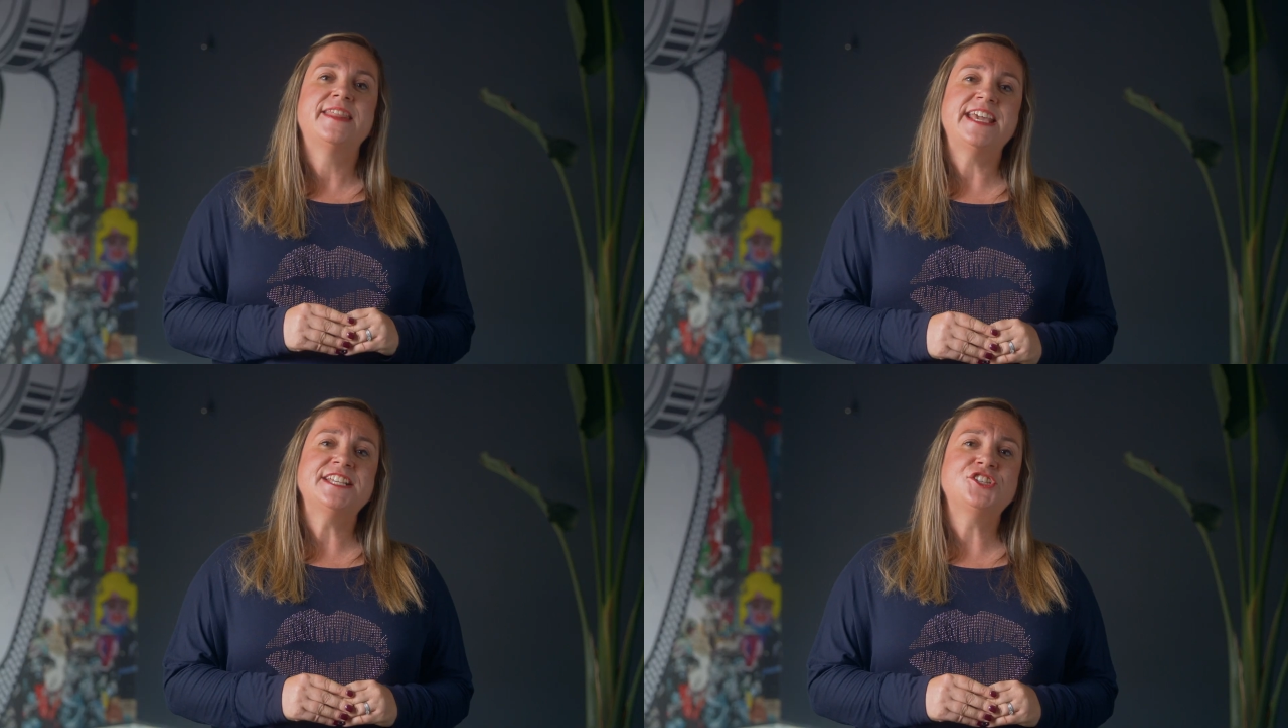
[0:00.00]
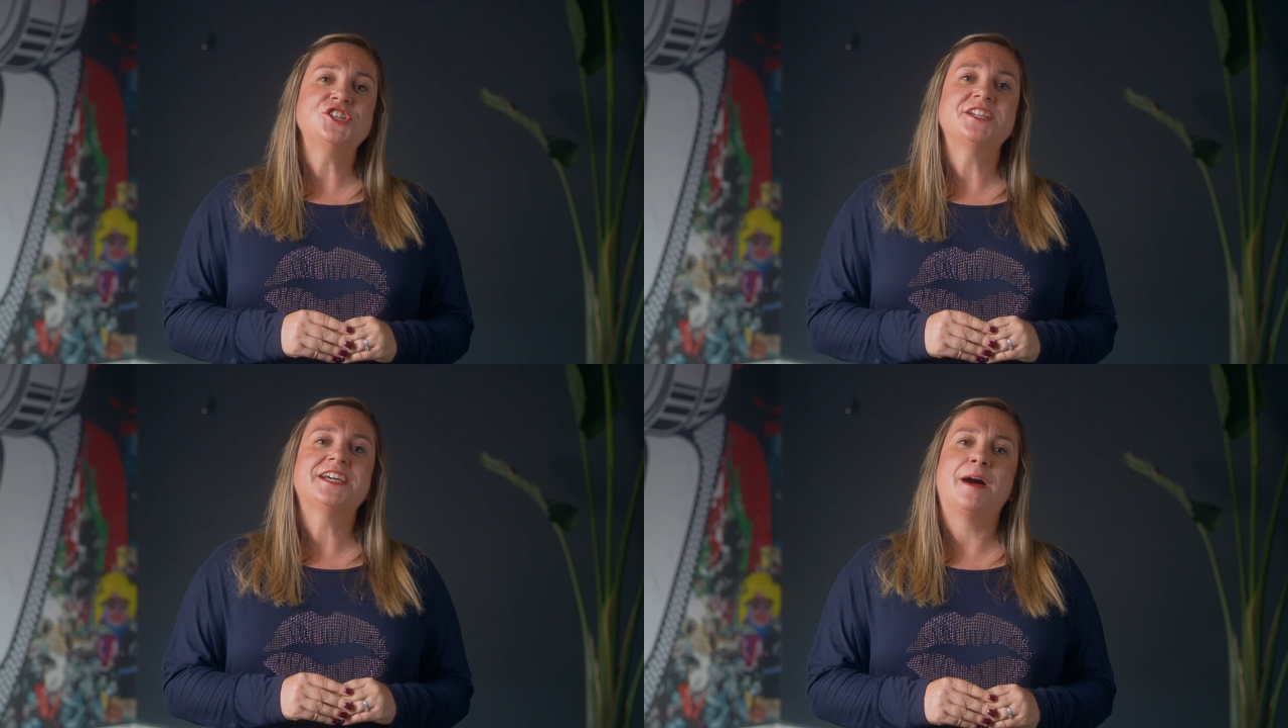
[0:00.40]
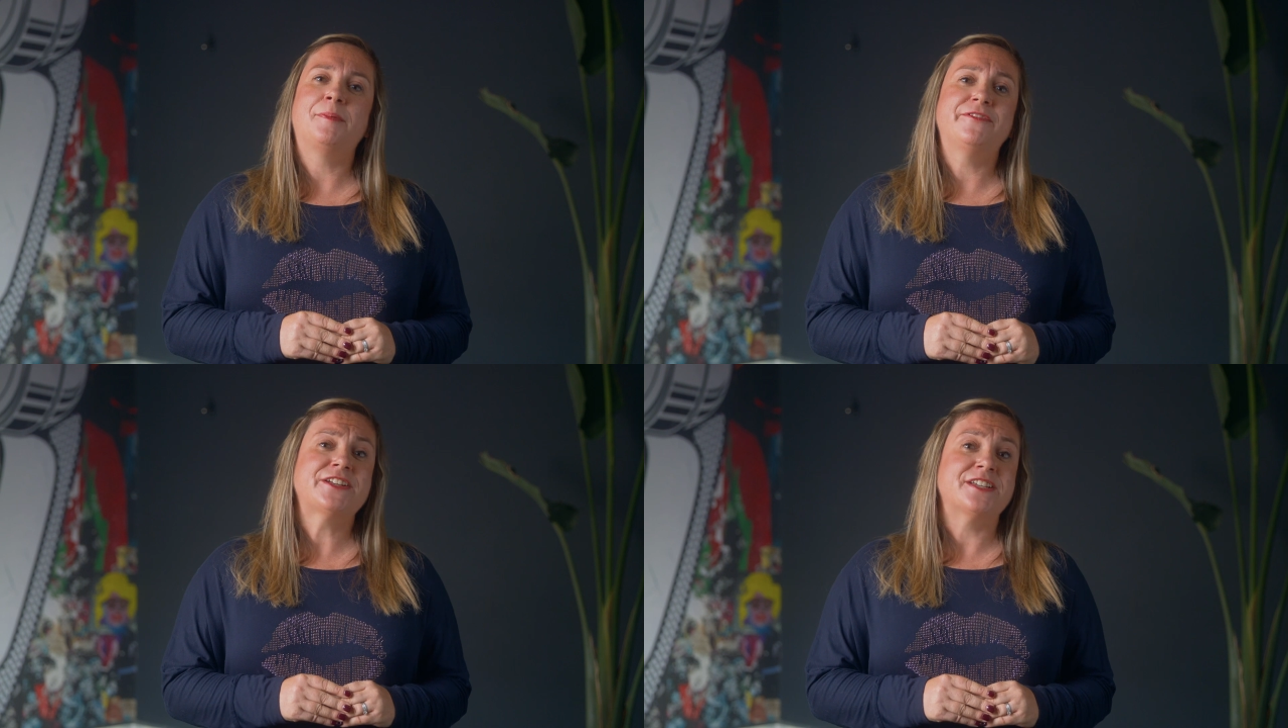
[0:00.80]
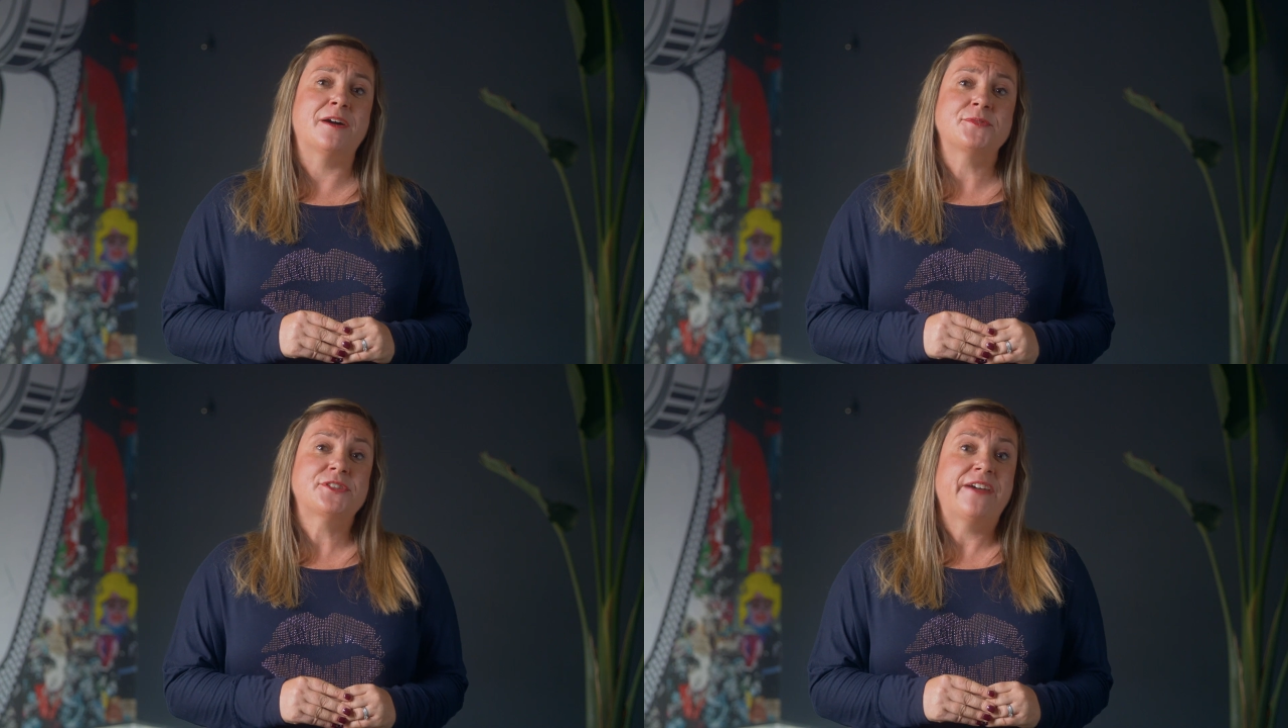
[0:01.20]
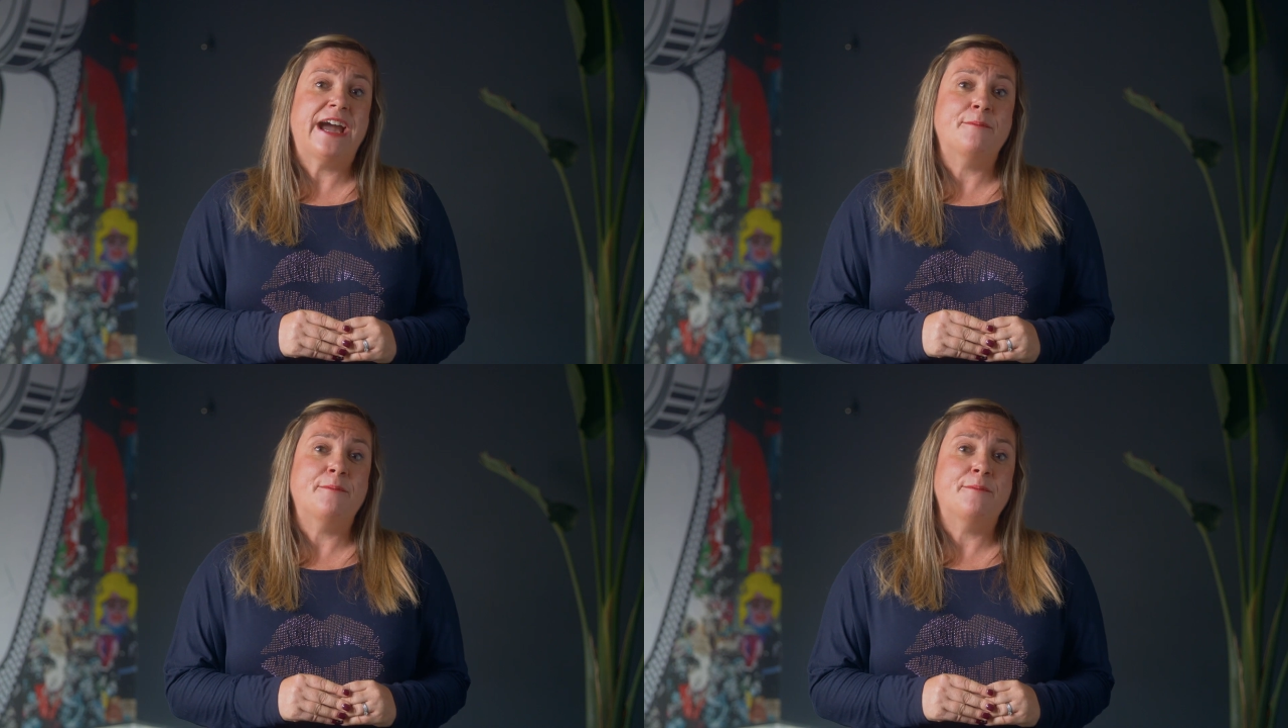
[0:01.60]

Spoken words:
These are just a couple of examples of how